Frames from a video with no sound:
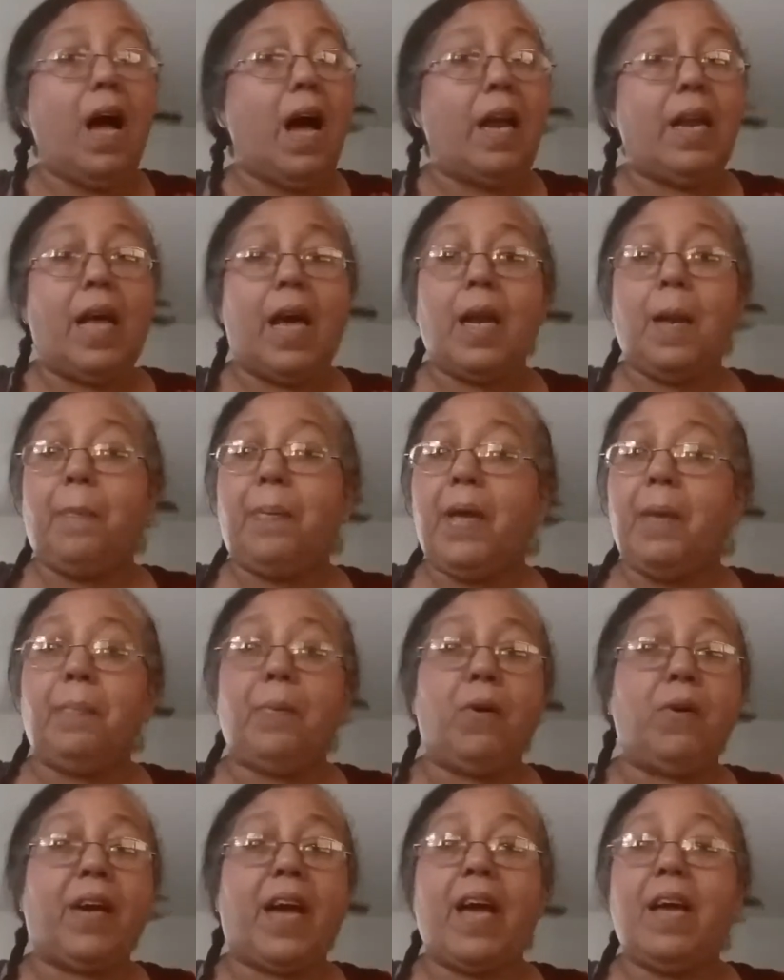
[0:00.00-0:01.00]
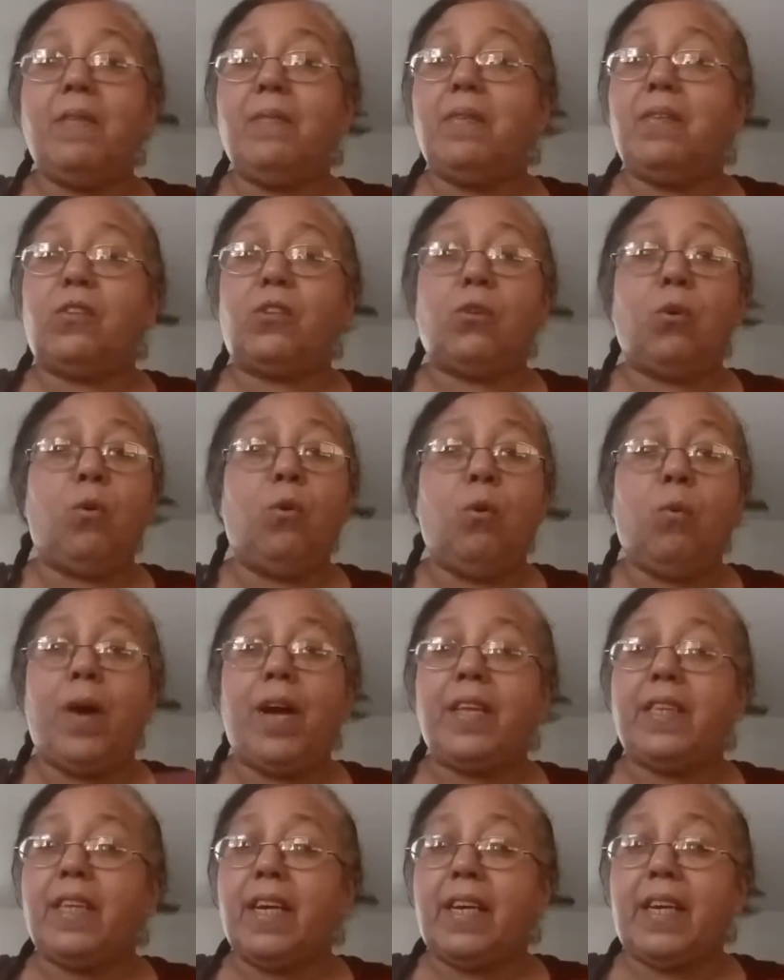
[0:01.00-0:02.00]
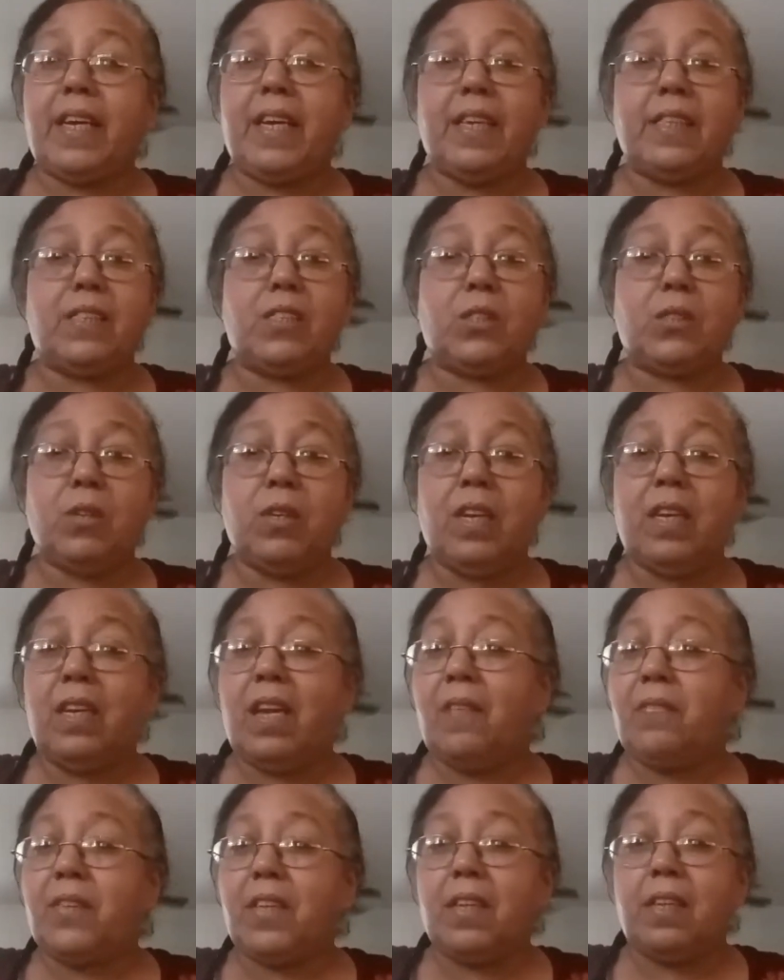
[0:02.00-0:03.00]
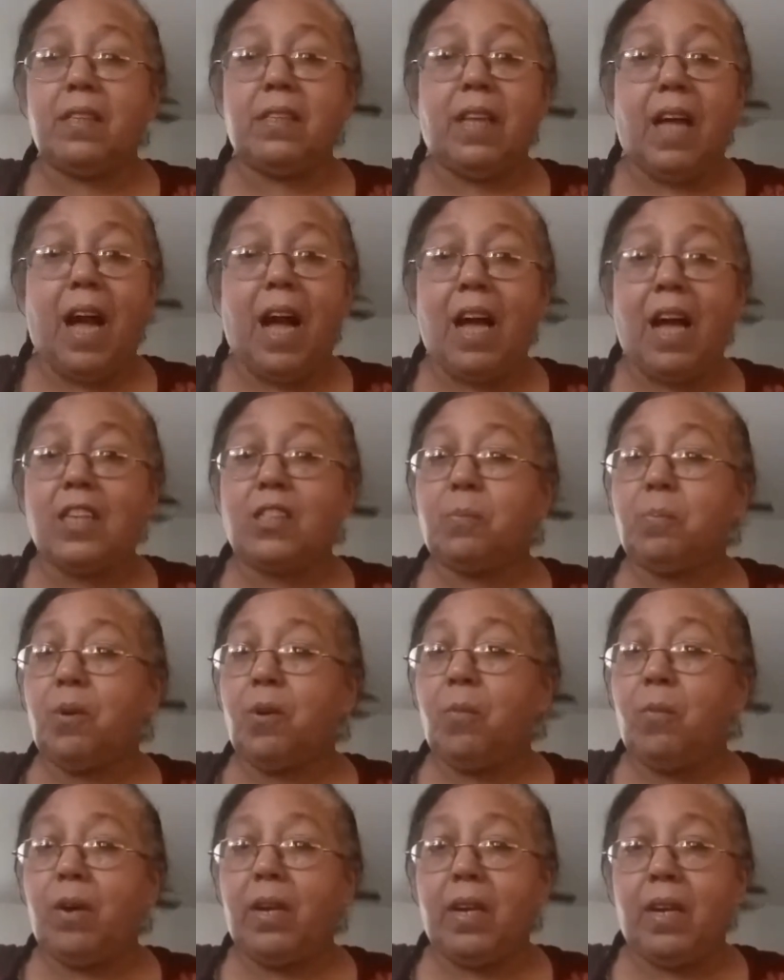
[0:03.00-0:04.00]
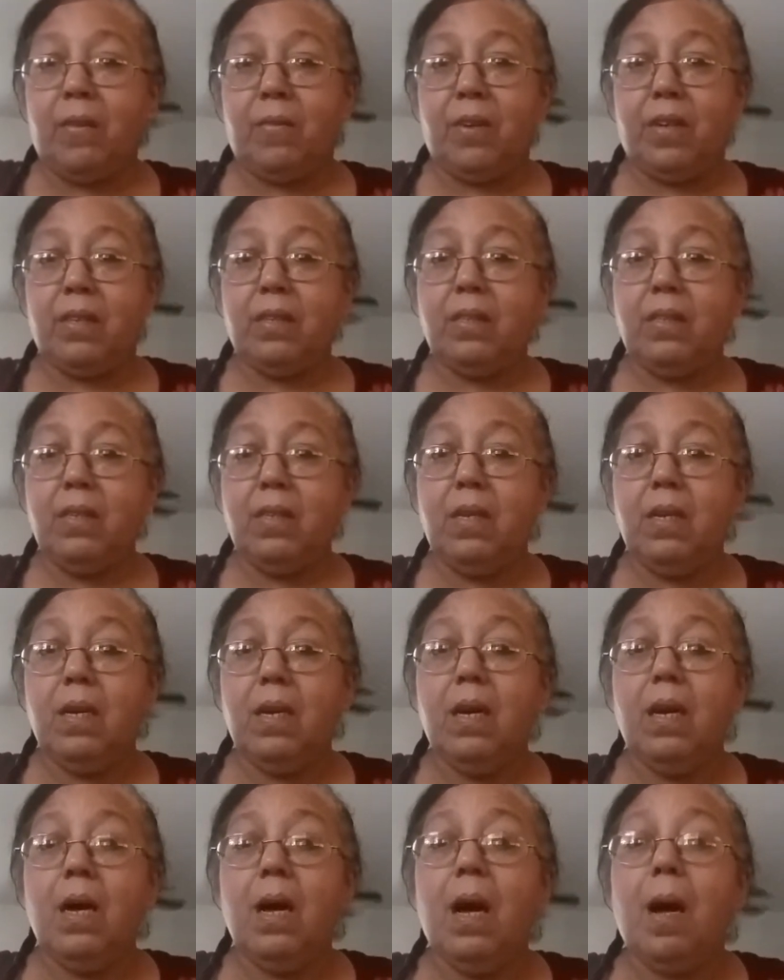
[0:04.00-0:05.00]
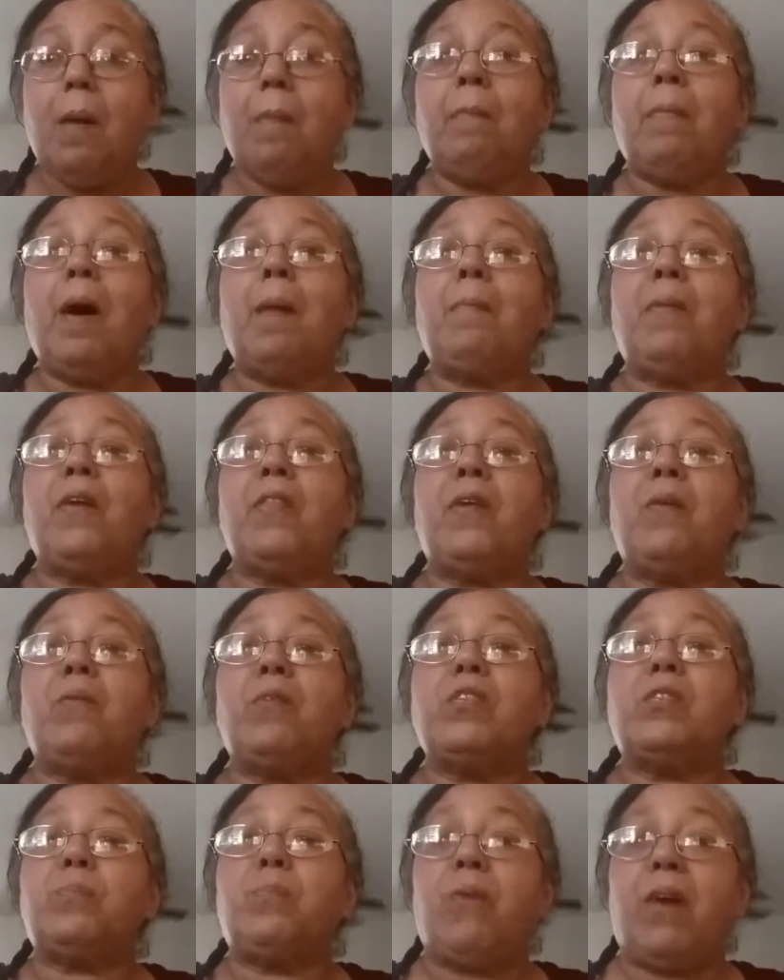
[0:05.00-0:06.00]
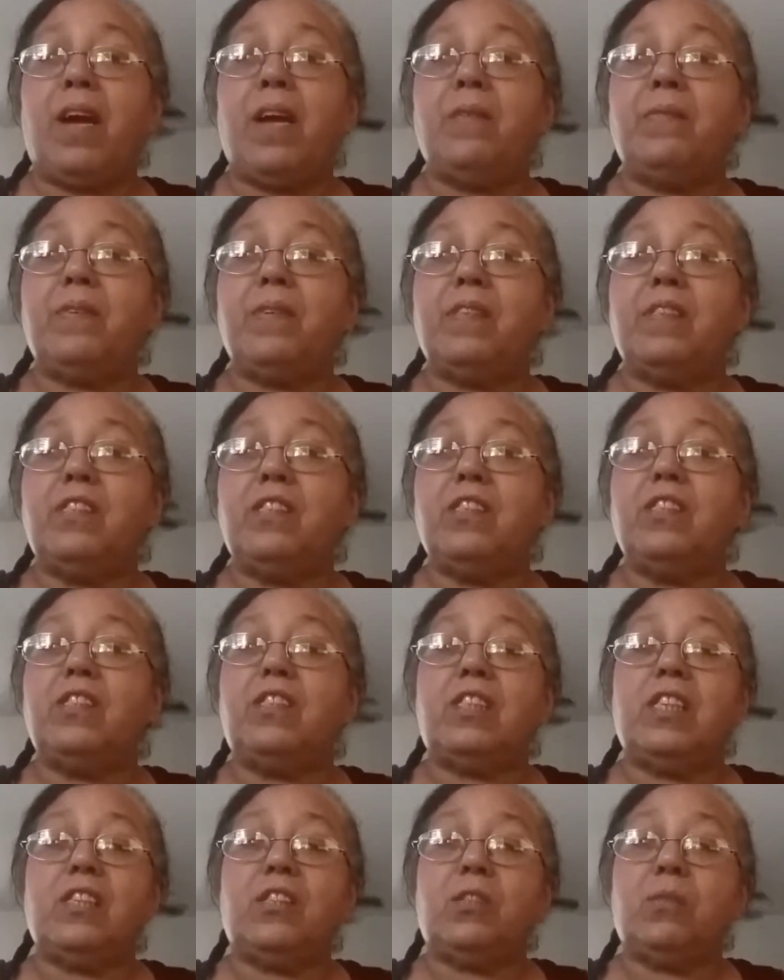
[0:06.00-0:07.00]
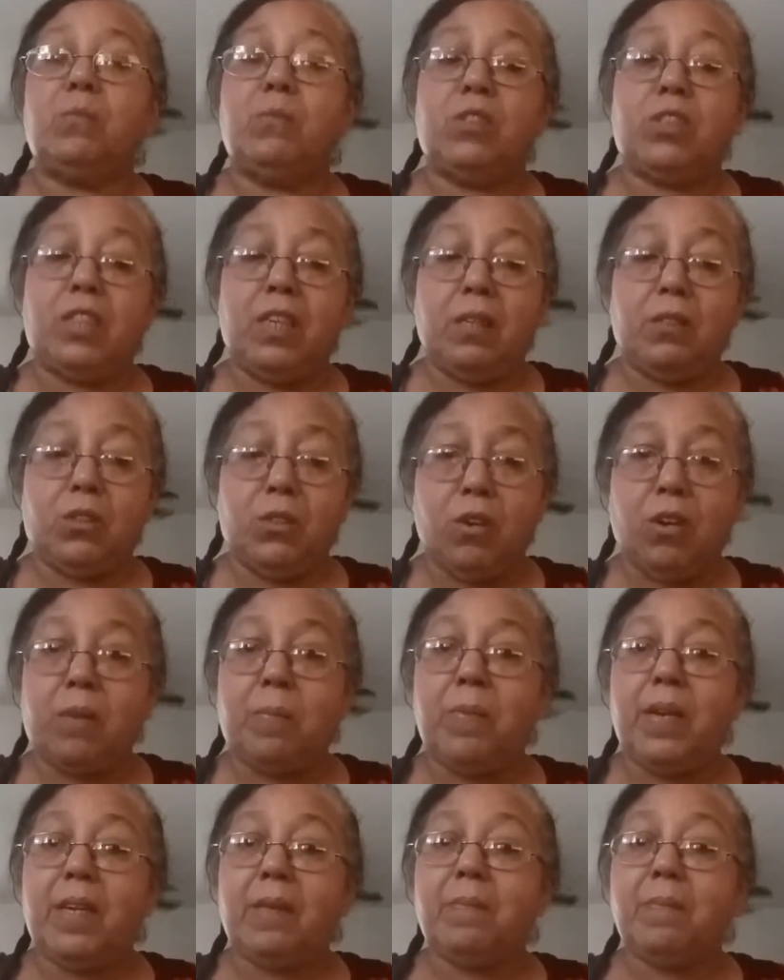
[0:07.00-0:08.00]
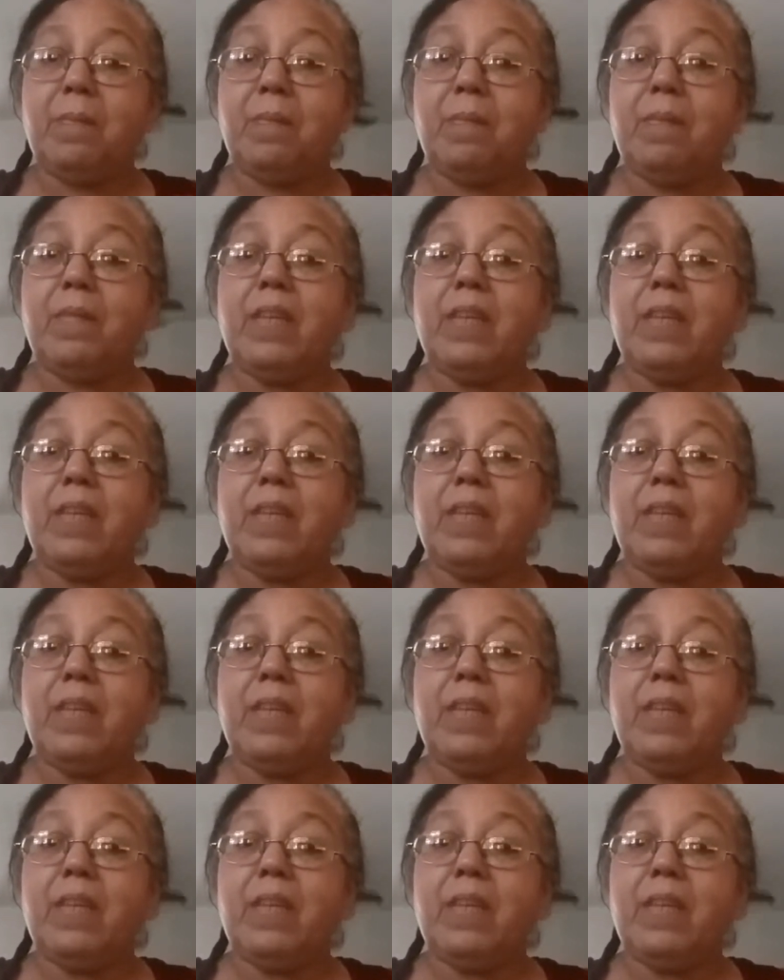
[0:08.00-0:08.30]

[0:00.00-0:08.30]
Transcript: A lot of people threw away their kids and left it in the hospital, whatever. My mother was brave. She took me.